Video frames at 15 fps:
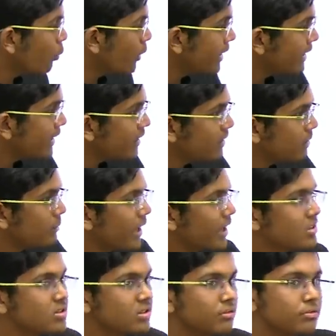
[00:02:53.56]
one can
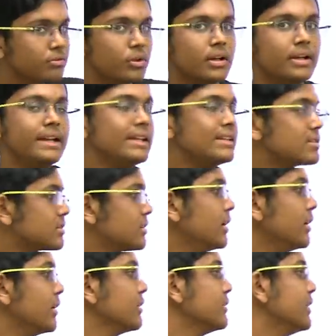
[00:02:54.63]
imagine for an
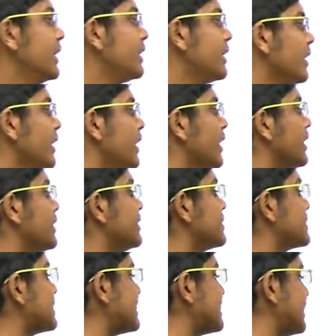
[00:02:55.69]
instant that
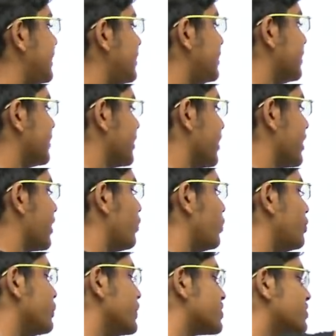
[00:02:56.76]
there is a center
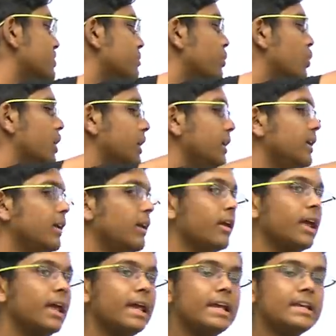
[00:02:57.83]
around which the body
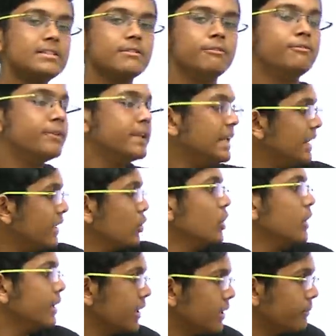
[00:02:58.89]
is freely
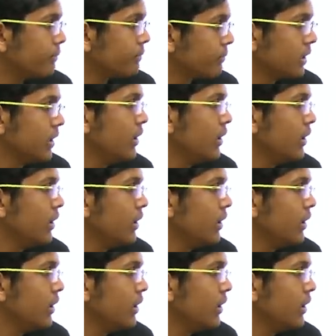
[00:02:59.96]
rotating.